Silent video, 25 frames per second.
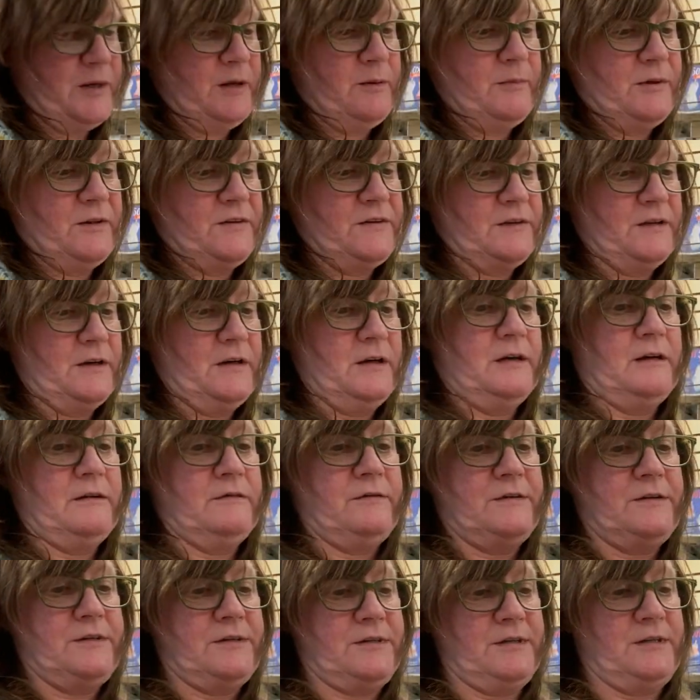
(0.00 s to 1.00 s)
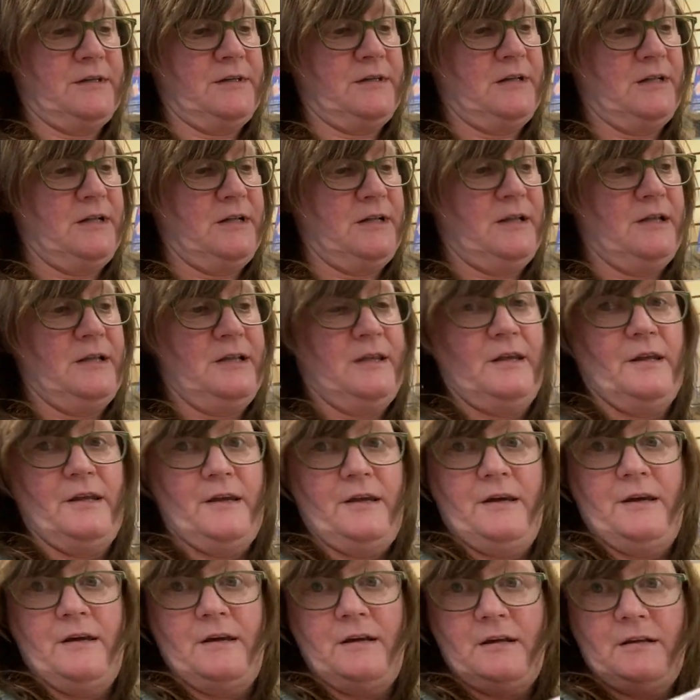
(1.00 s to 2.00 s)
Pima Soft.
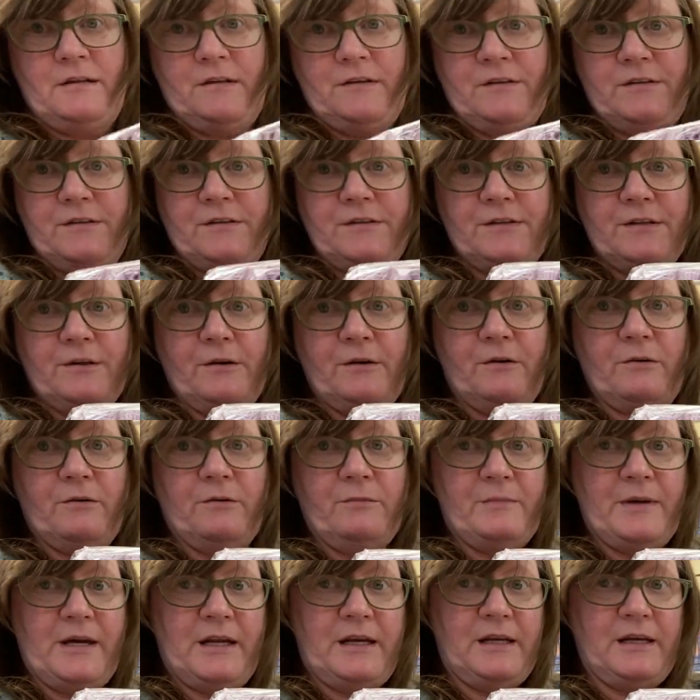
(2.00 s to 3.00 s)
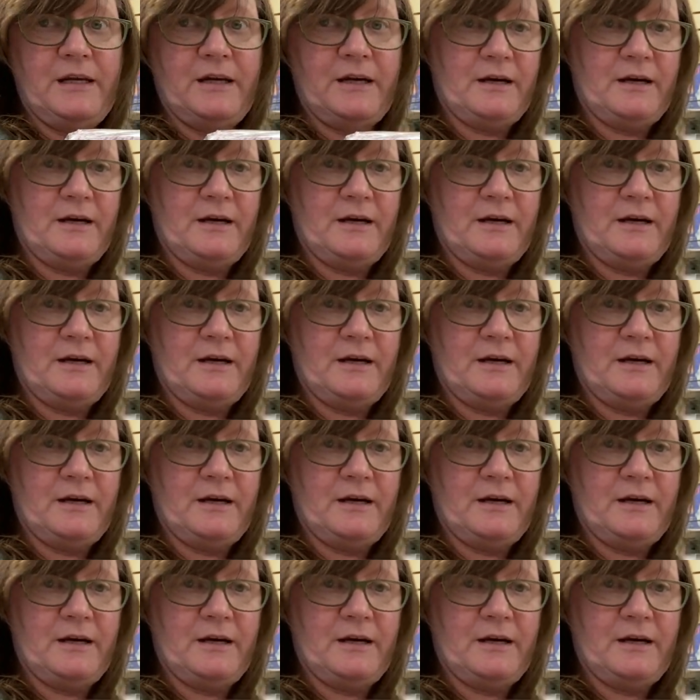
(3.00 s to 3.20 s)
So many